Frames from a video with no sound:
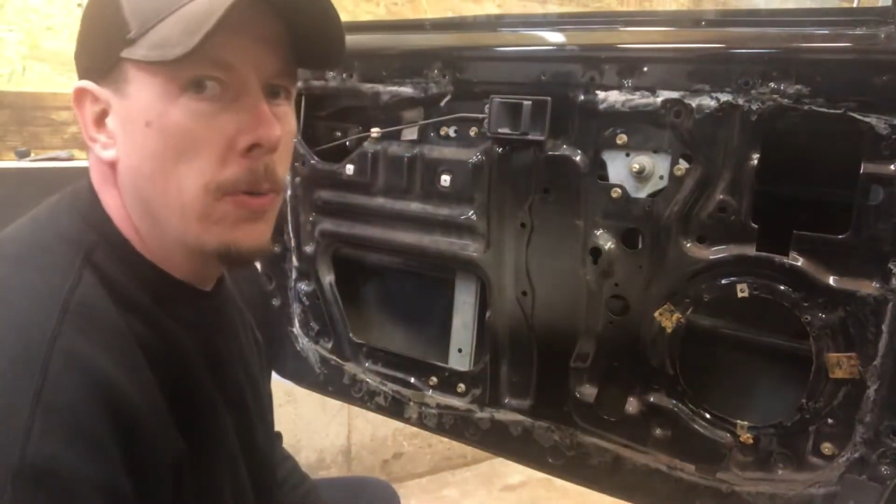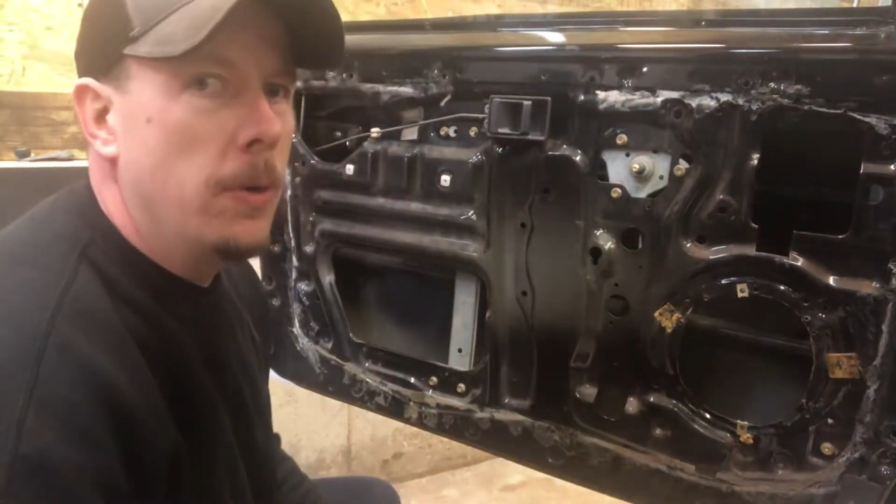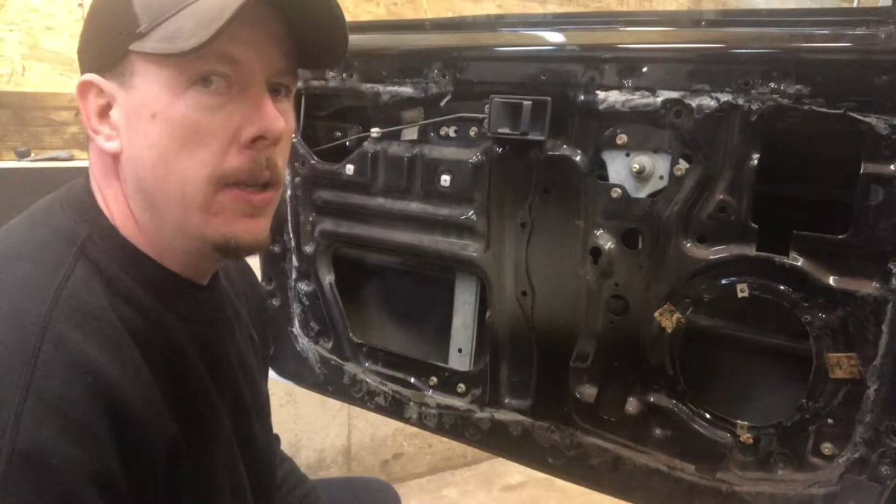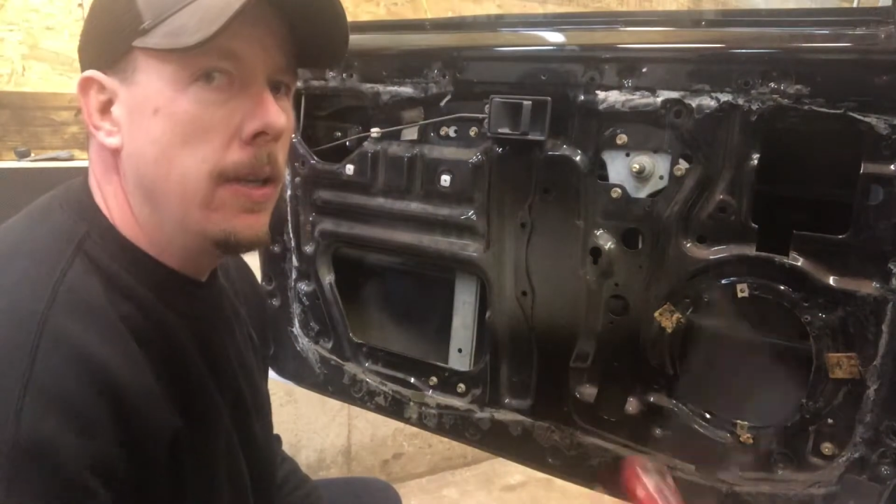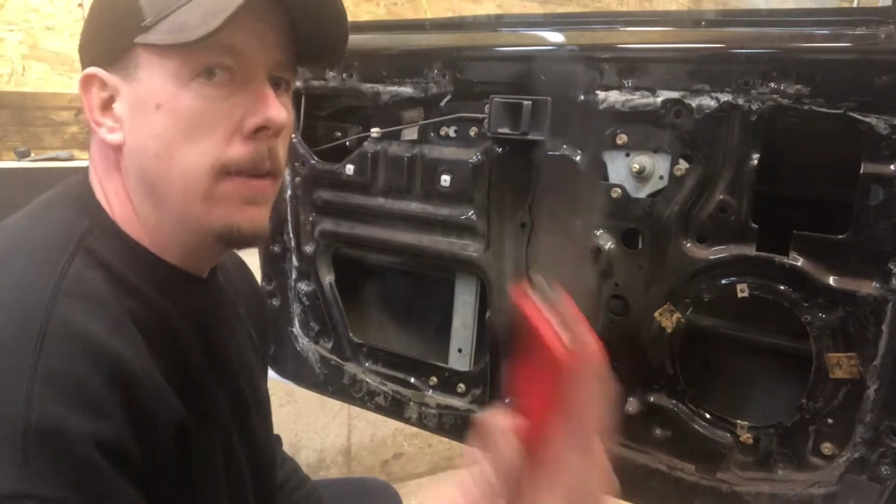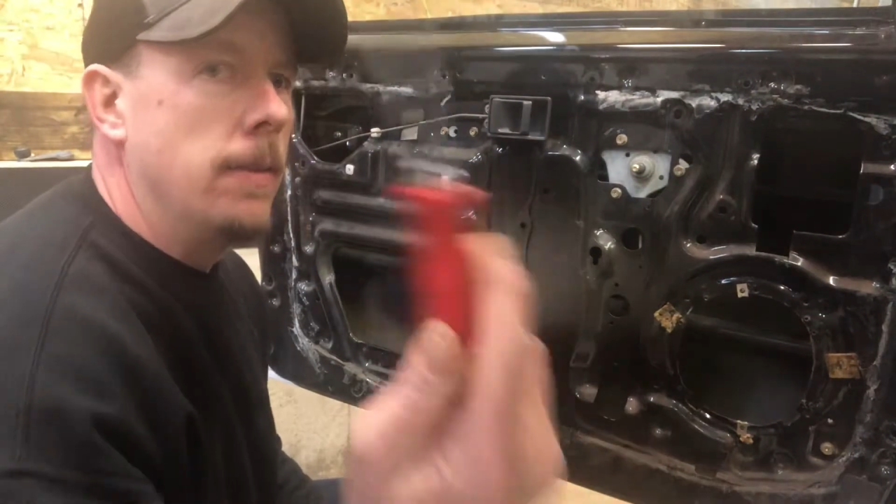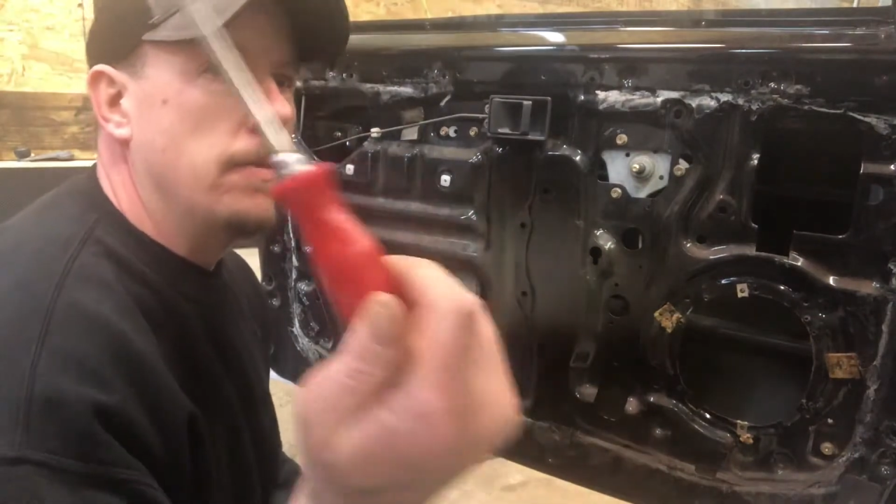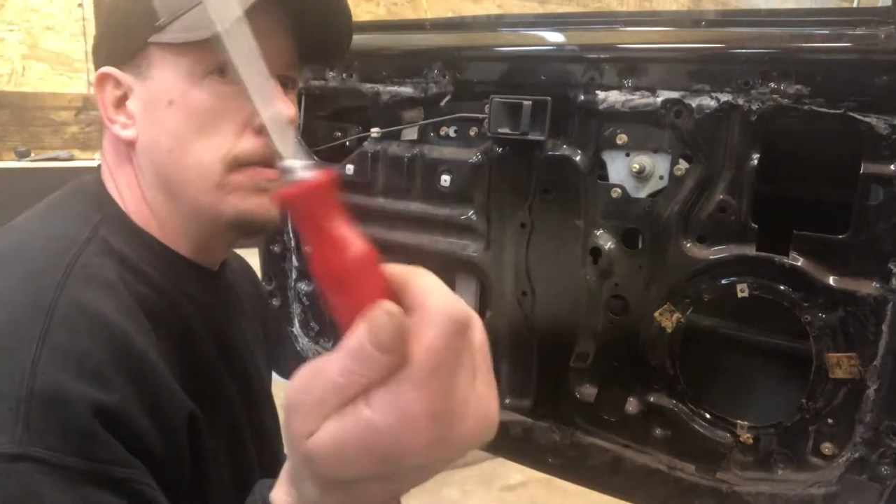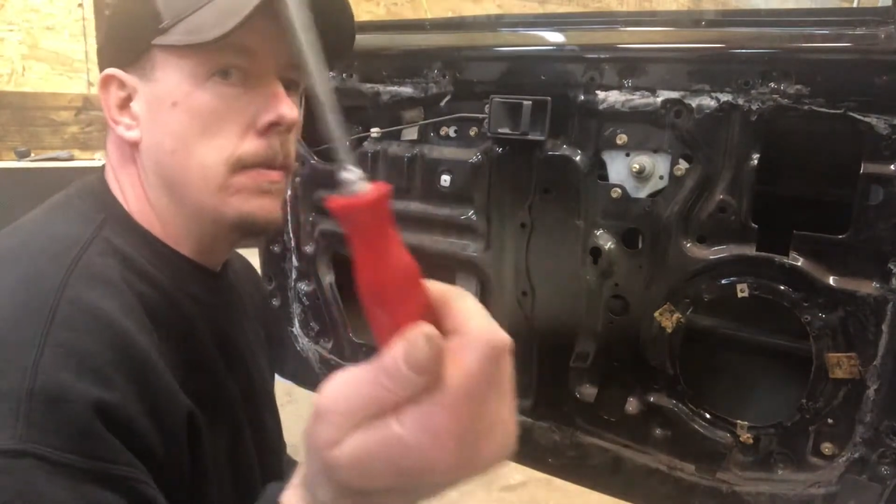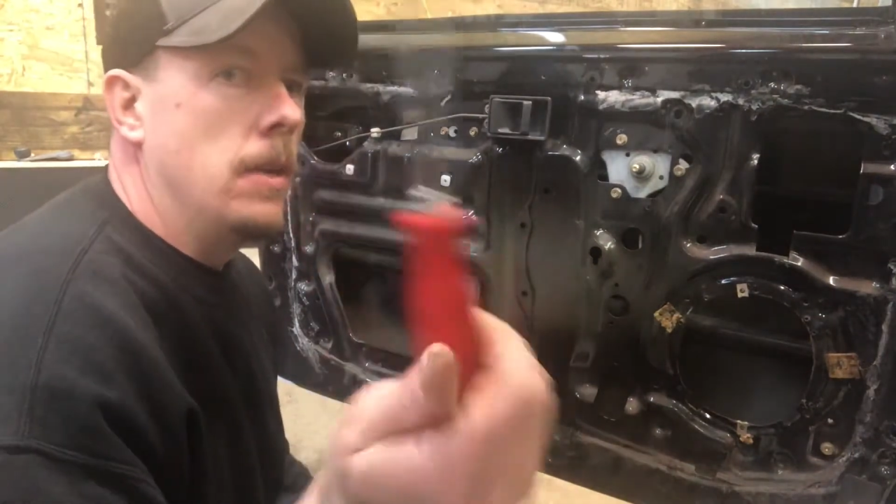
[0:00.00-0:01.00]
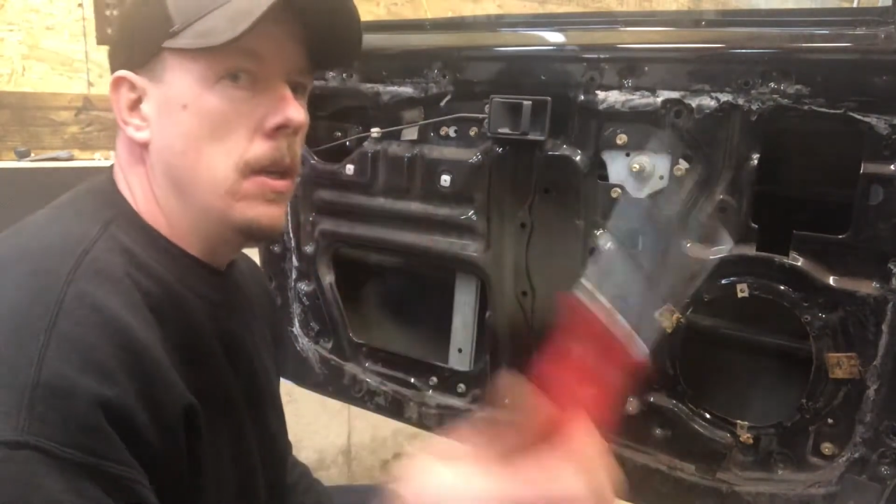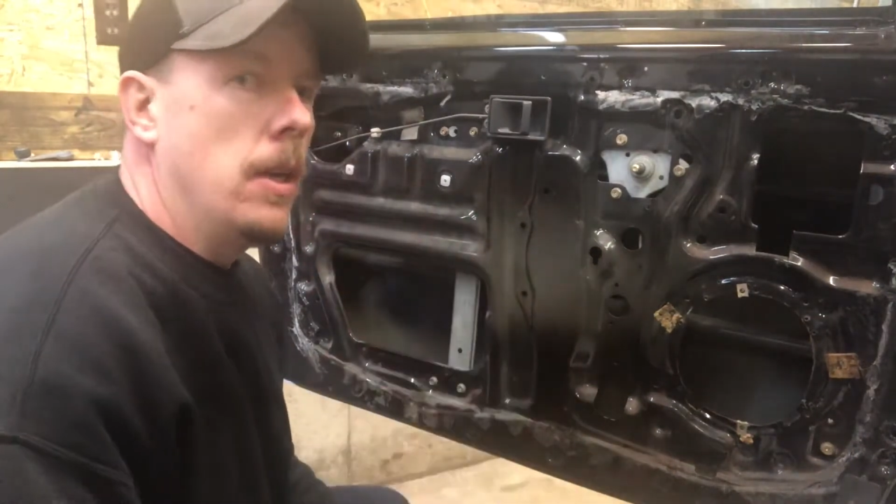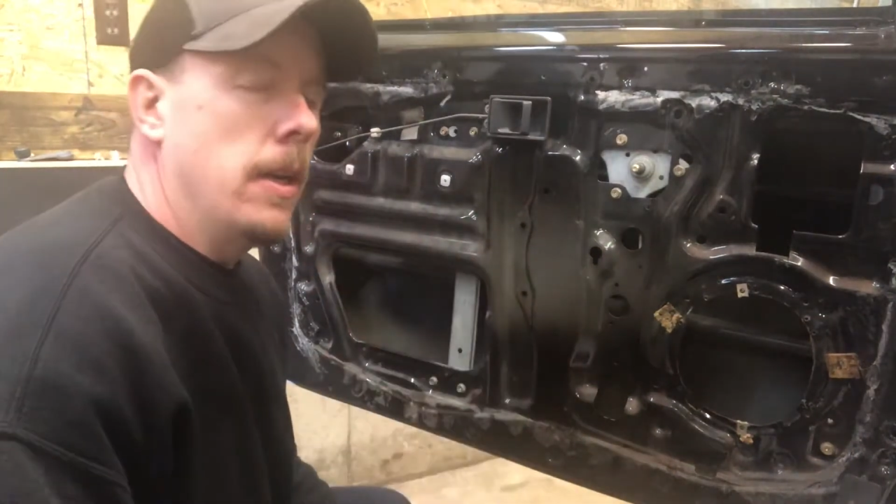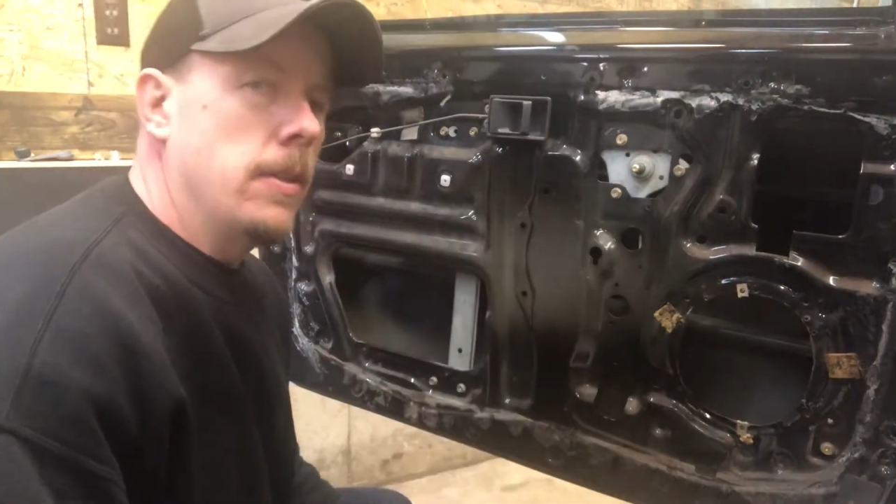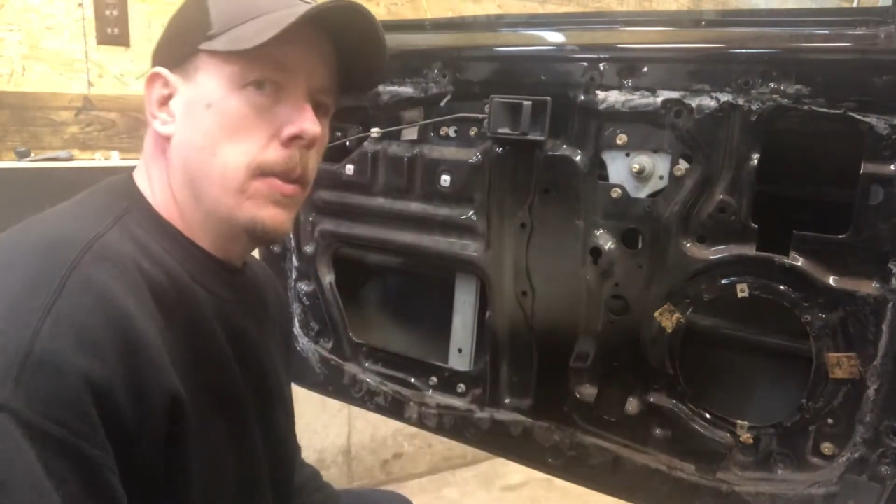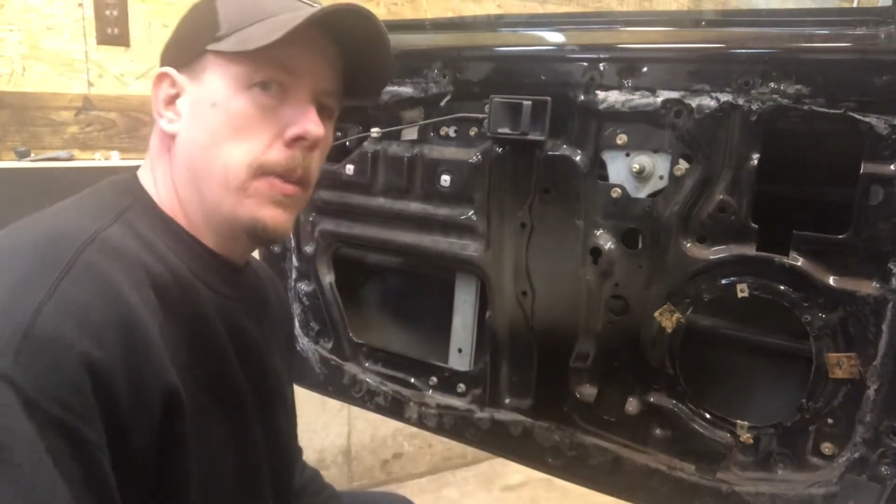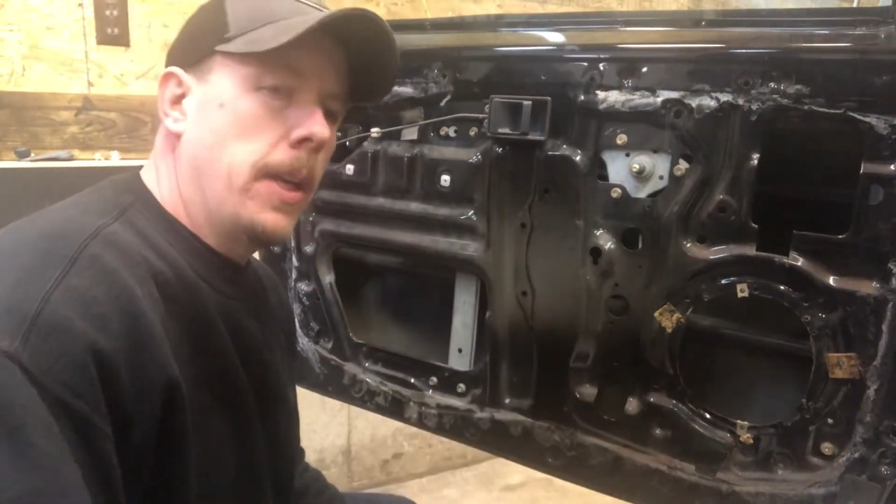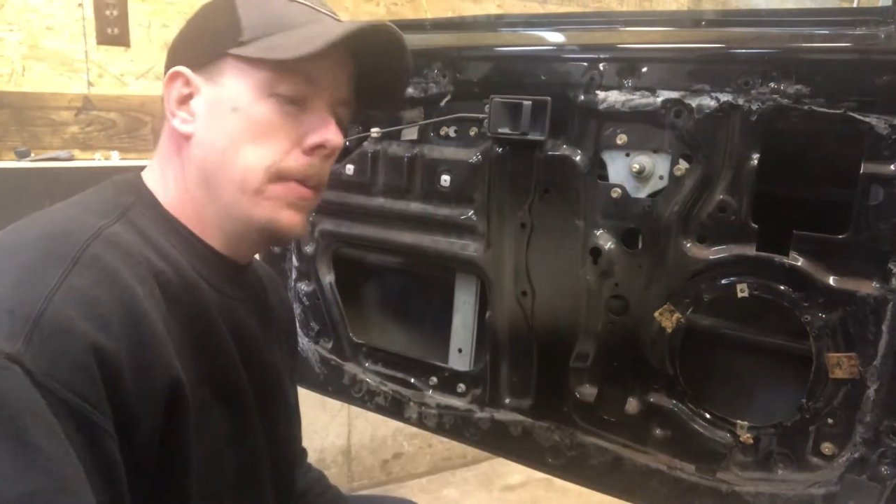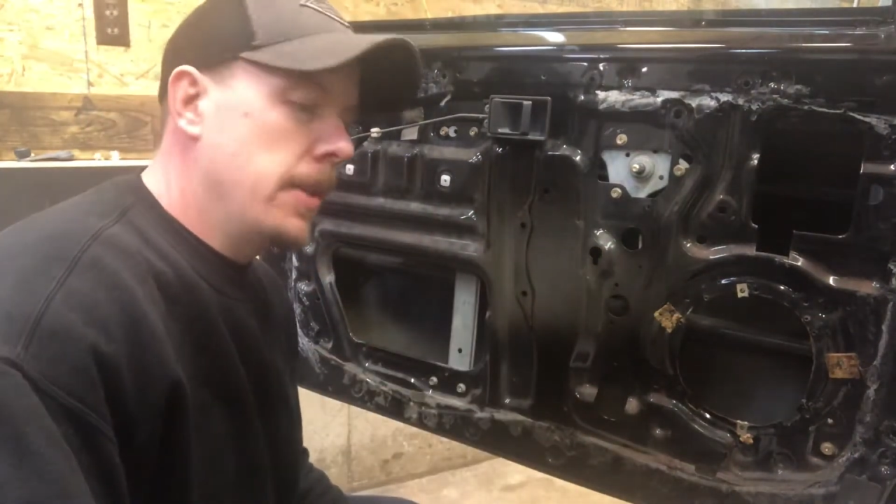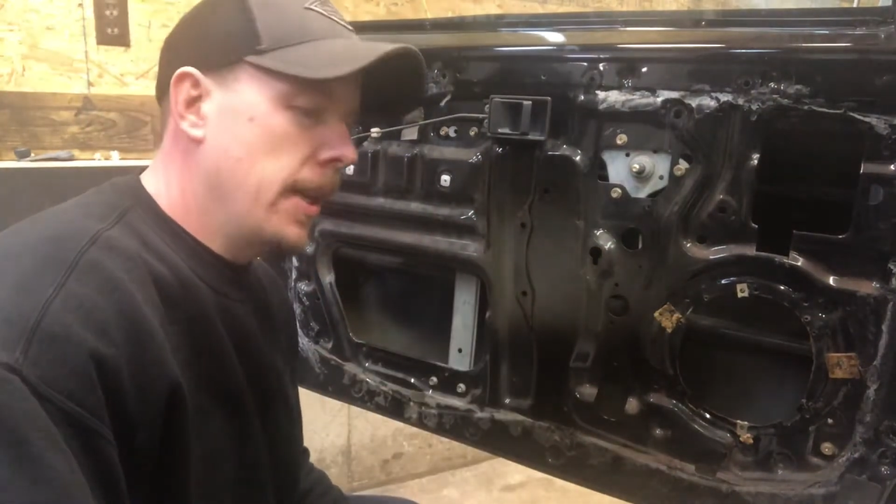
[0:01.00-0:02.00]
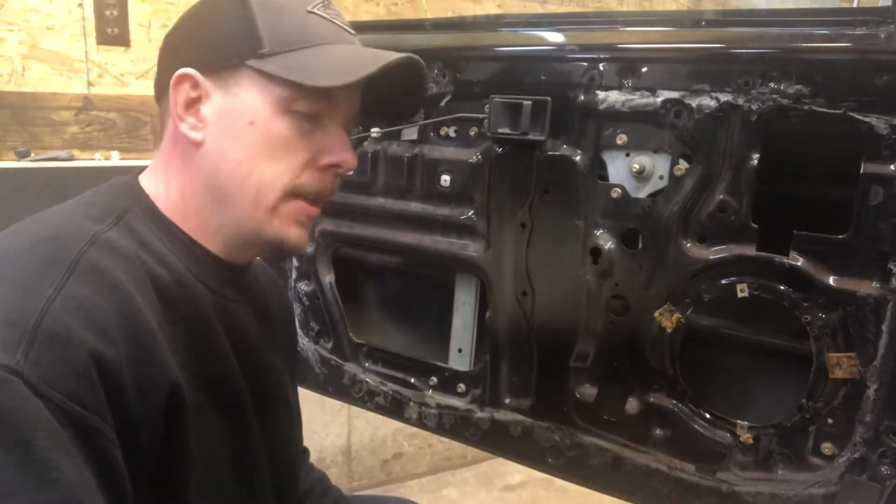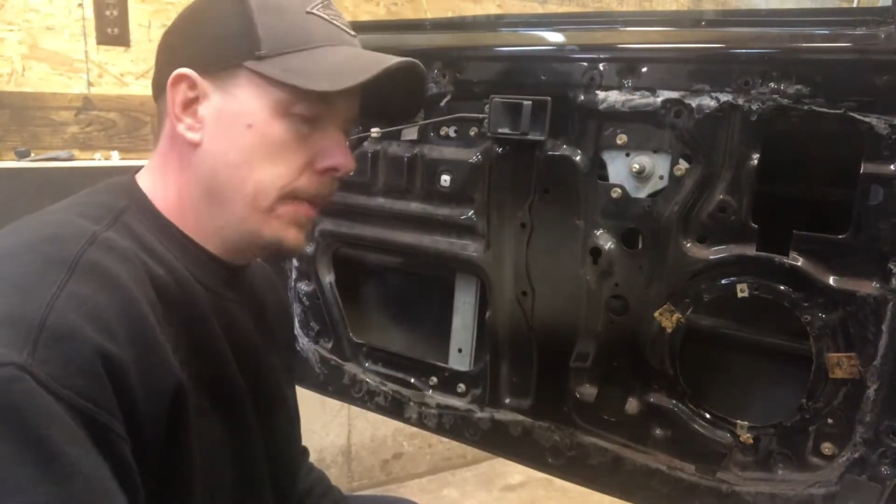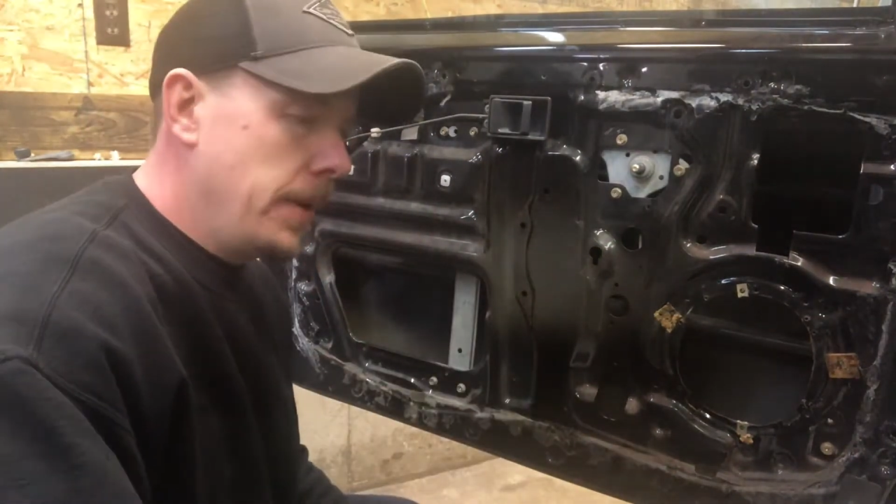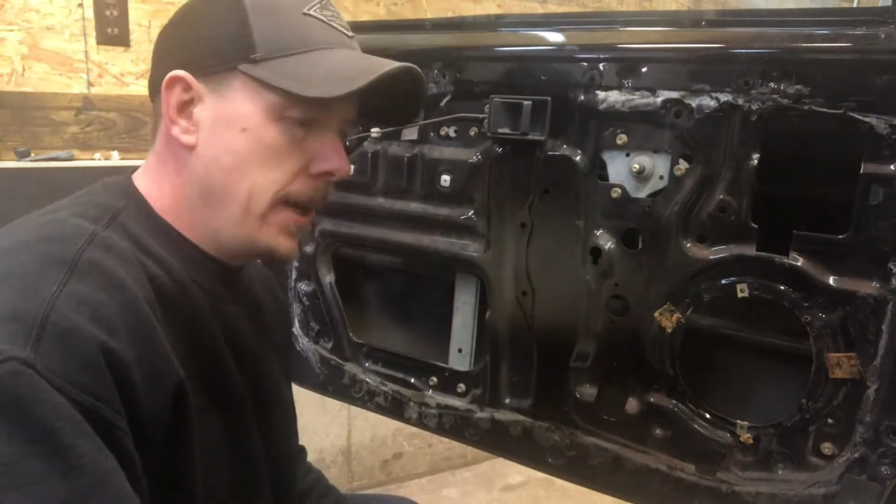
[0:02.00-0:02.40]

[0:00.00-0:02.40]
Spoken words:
with, someone keeps texting me.